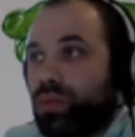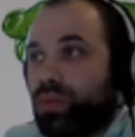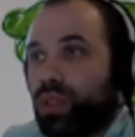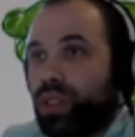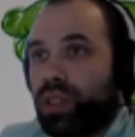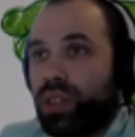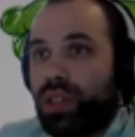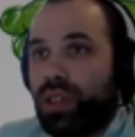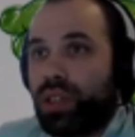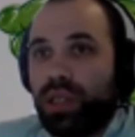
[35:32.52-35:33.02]

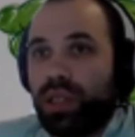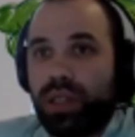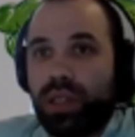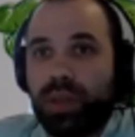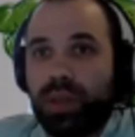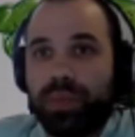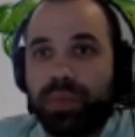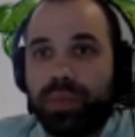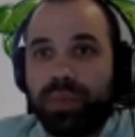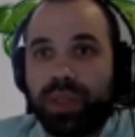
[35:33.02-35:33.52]

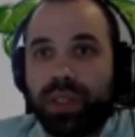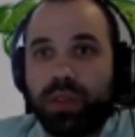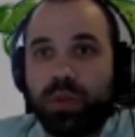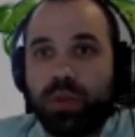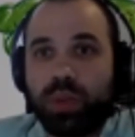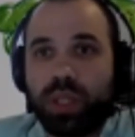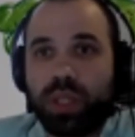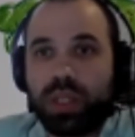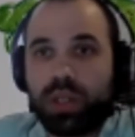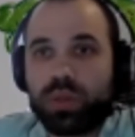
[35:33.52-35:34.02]
in
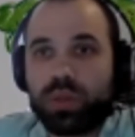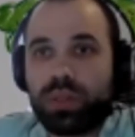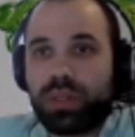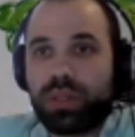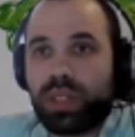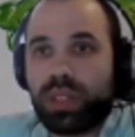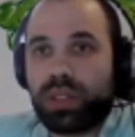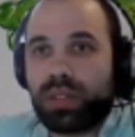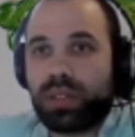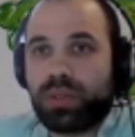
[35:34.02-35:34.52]
Windows
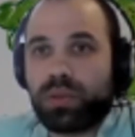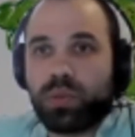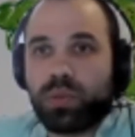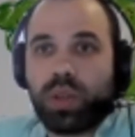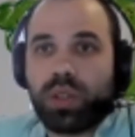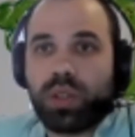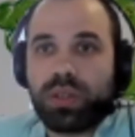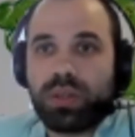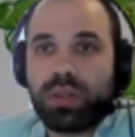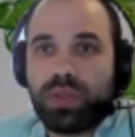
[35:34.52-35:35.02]
that
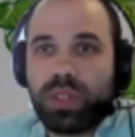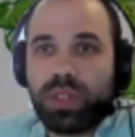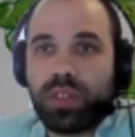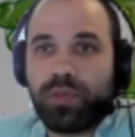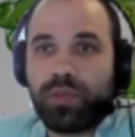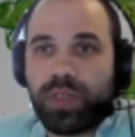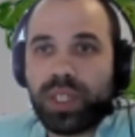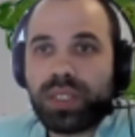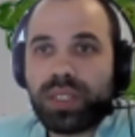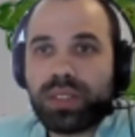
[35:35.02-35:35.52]
wasn't really
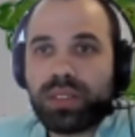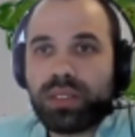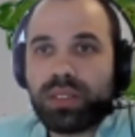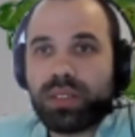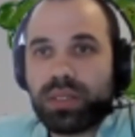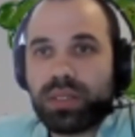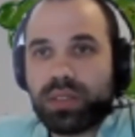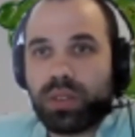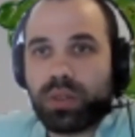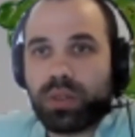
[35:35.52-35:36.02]
fixed.
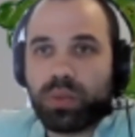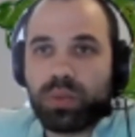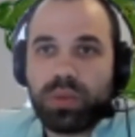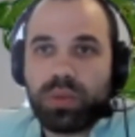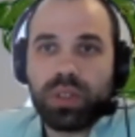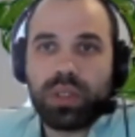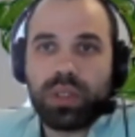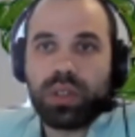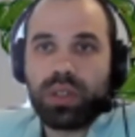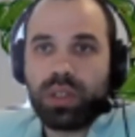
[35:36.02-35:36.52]
So
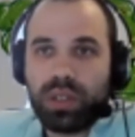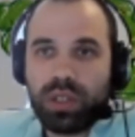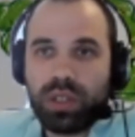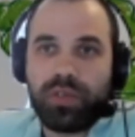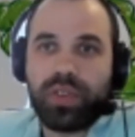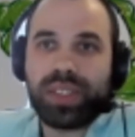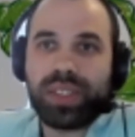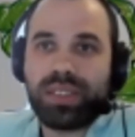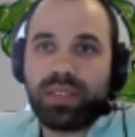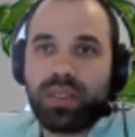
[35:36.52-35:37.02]
the
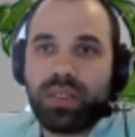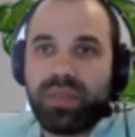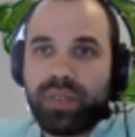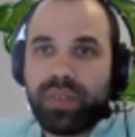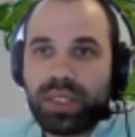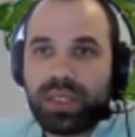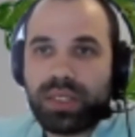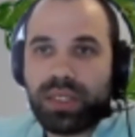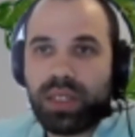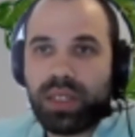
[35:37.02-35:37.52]
fixes in
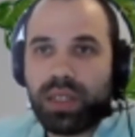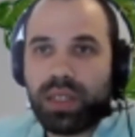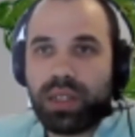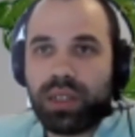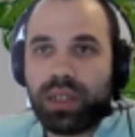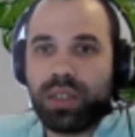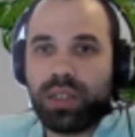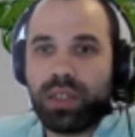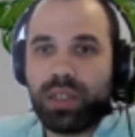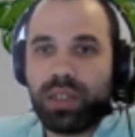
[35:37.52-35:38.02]

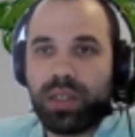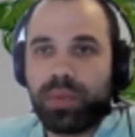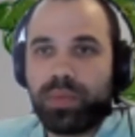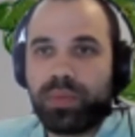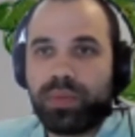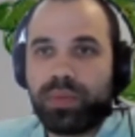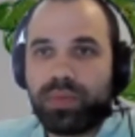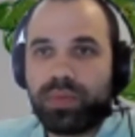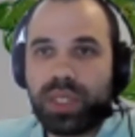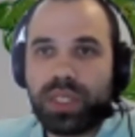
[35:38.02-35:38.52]
Vista
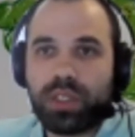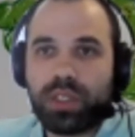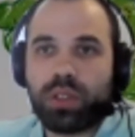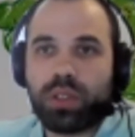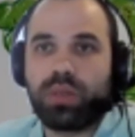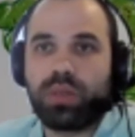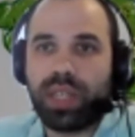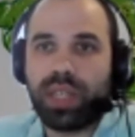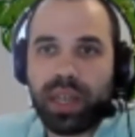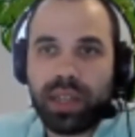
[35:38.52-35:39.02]
did
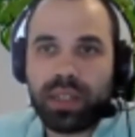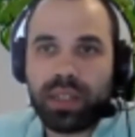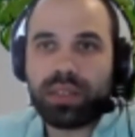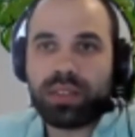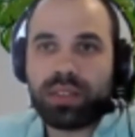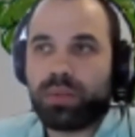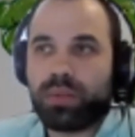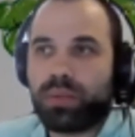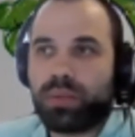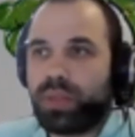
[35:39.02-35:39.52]
contain
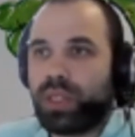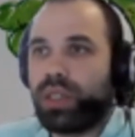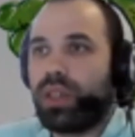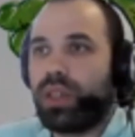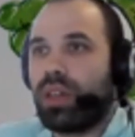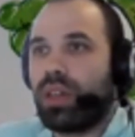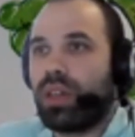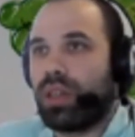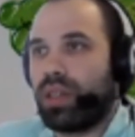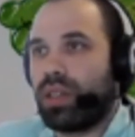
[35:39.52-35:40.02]
it,
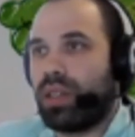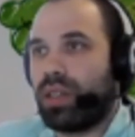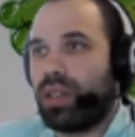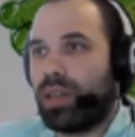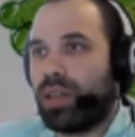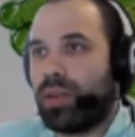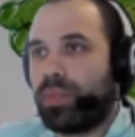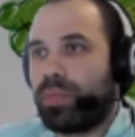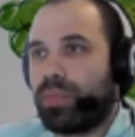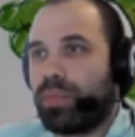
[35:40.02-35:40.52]

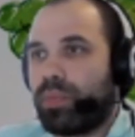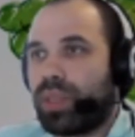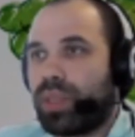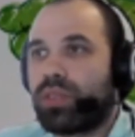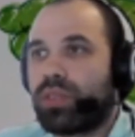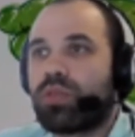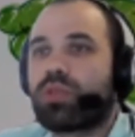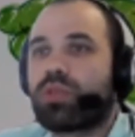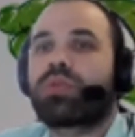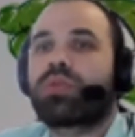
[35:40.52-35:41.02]
but the
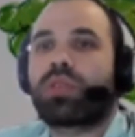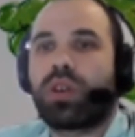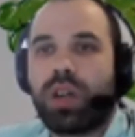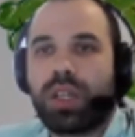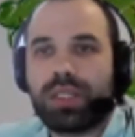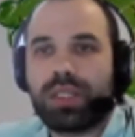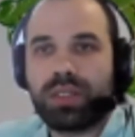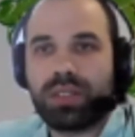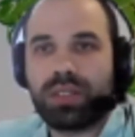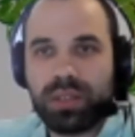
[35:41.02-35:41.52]
root
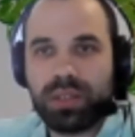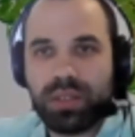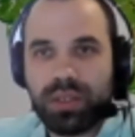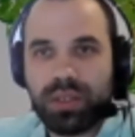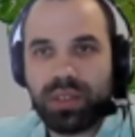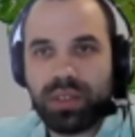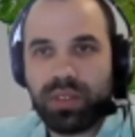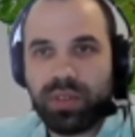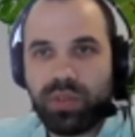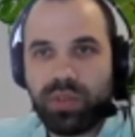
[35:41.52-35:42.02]
cause
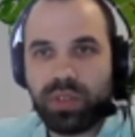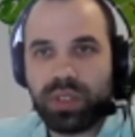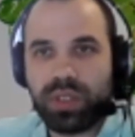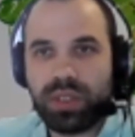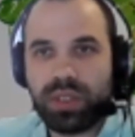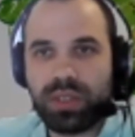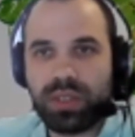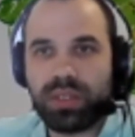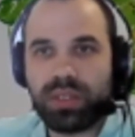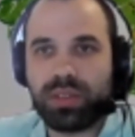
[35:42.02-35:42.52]
for
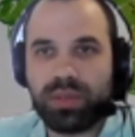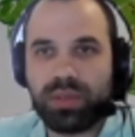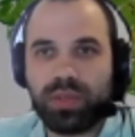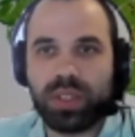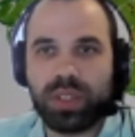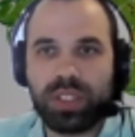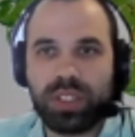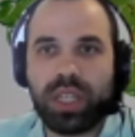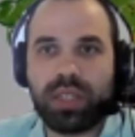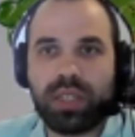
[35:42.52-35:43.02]

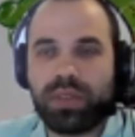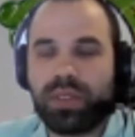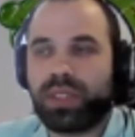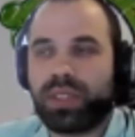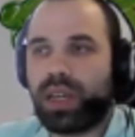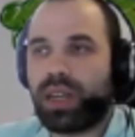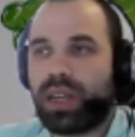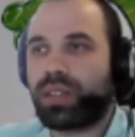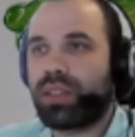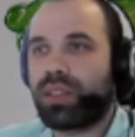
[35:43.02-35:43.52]
the Shatter
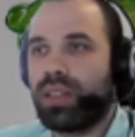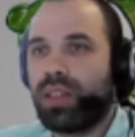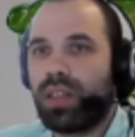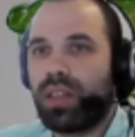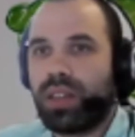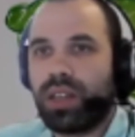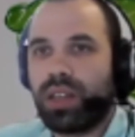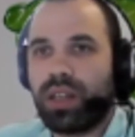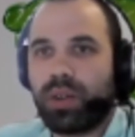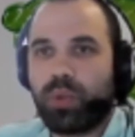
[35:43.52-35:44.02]
attack
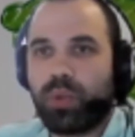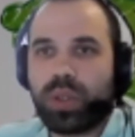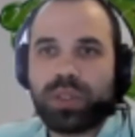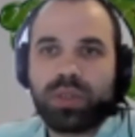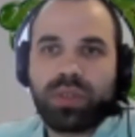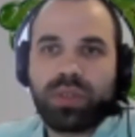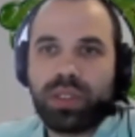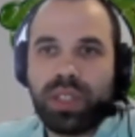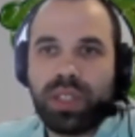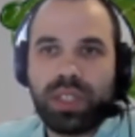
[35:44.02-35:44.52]

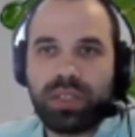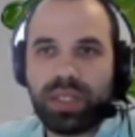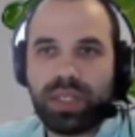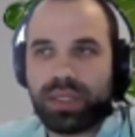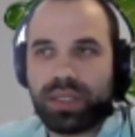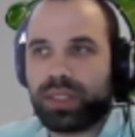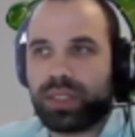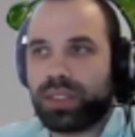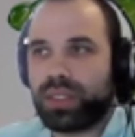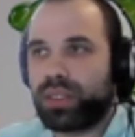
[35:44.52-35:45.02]
wasn't really
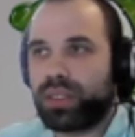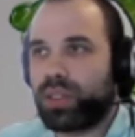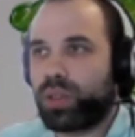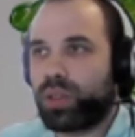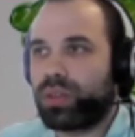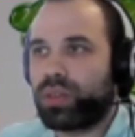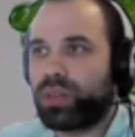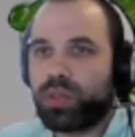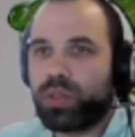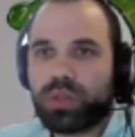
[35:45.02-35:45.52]
addressed. So
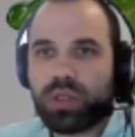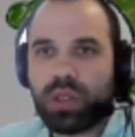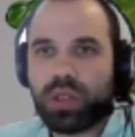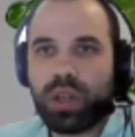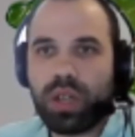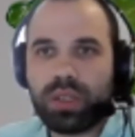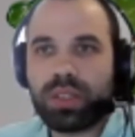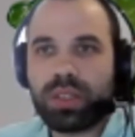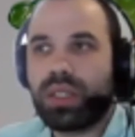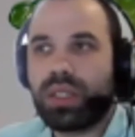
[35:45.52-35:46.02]
in the root
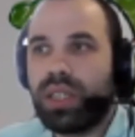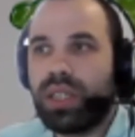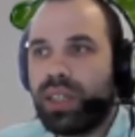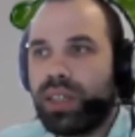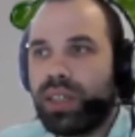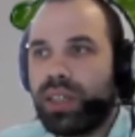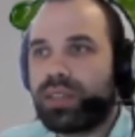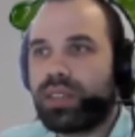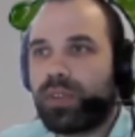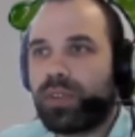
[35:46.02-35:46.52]
cause
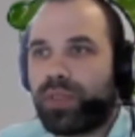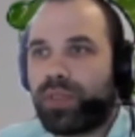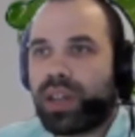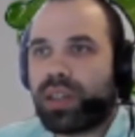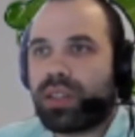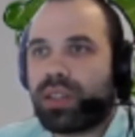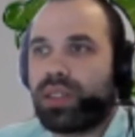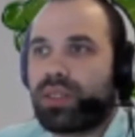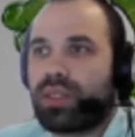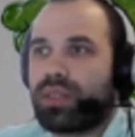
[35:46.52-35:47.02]
is the
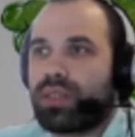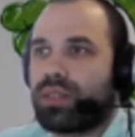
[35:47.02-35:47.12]
fact that